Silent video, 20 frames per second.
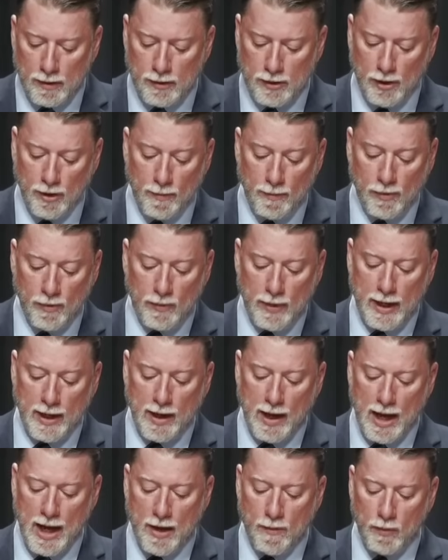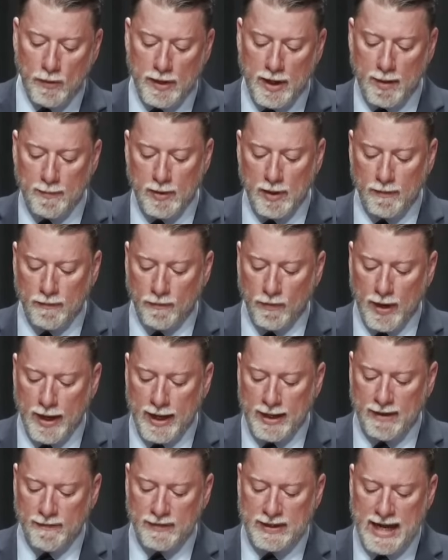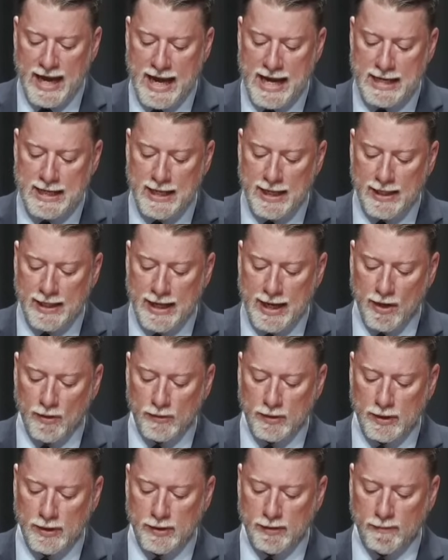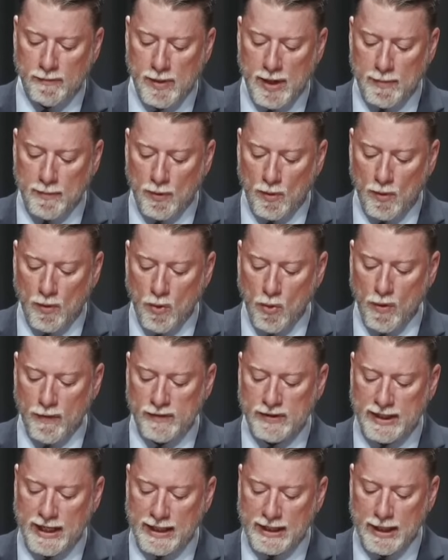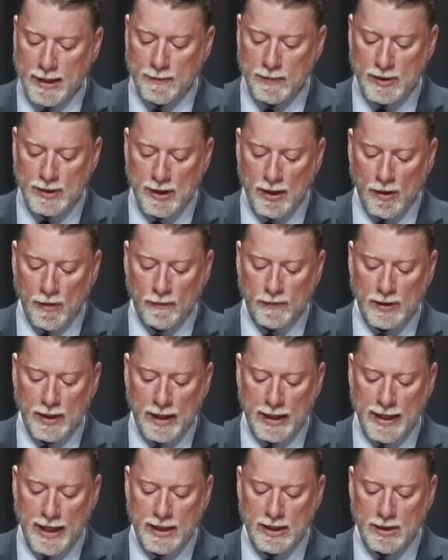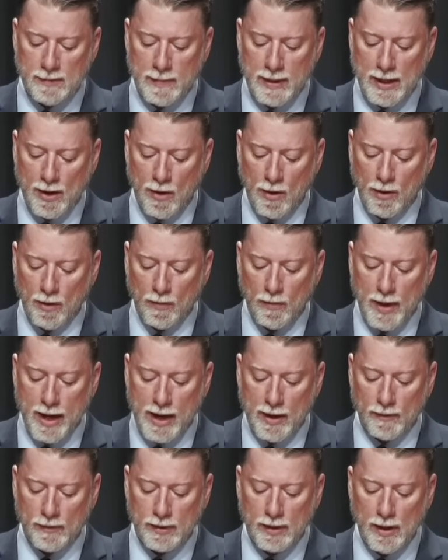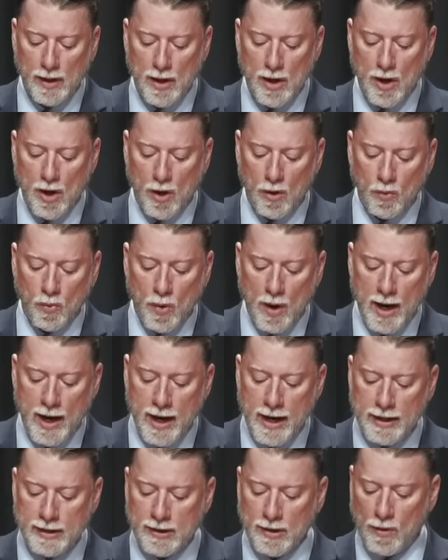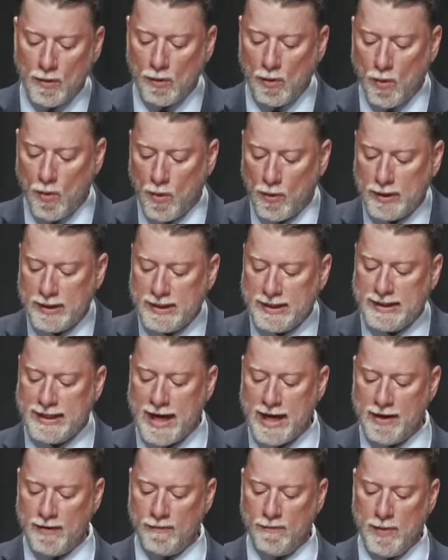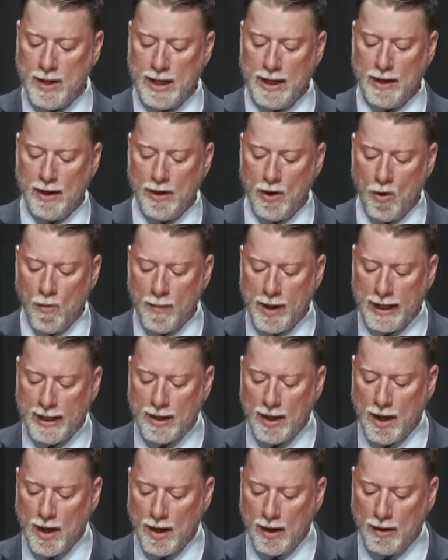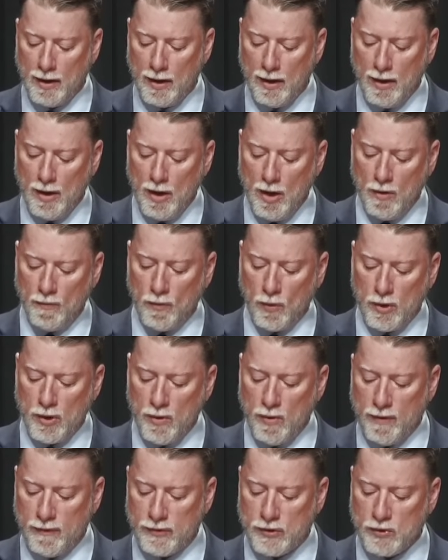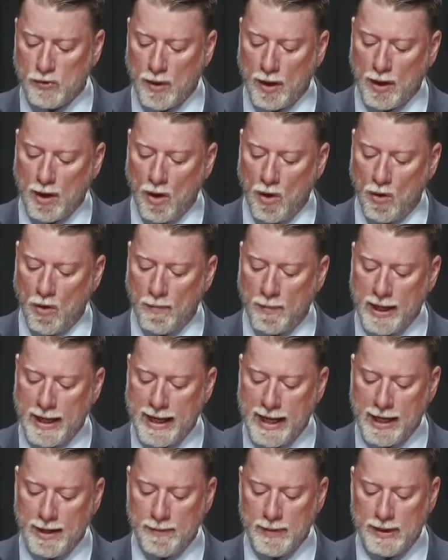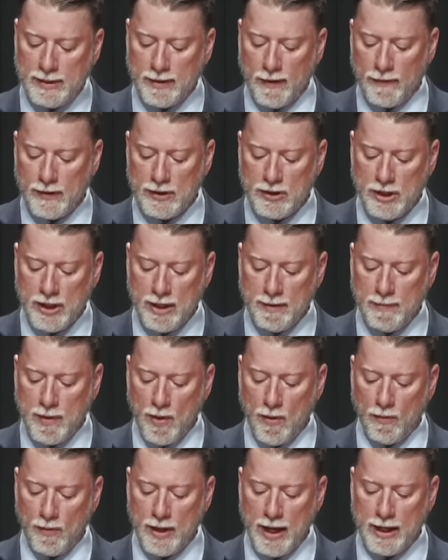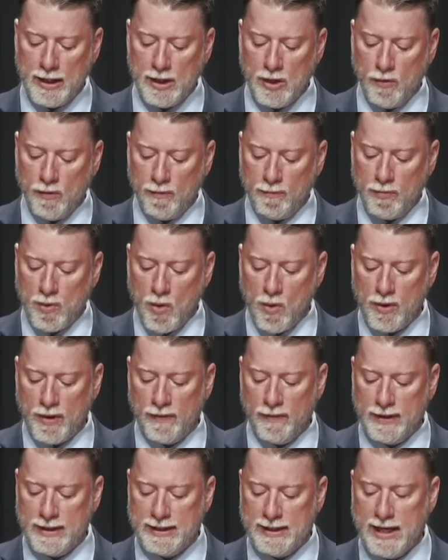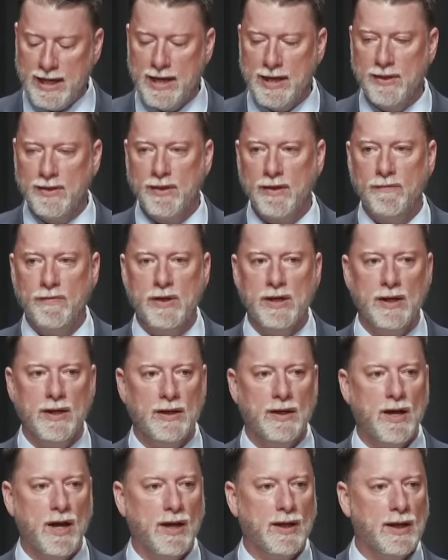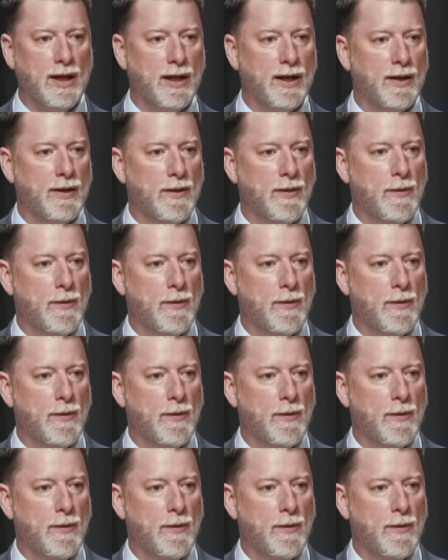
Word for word: Psalm 3 I will not be afraid of ten thousands of people who have set themselves against me all around. Arise, O Lord, save me, O my God, for you have struck all my enemies on the cheekbone, and you have broken the teeth of the ungodly.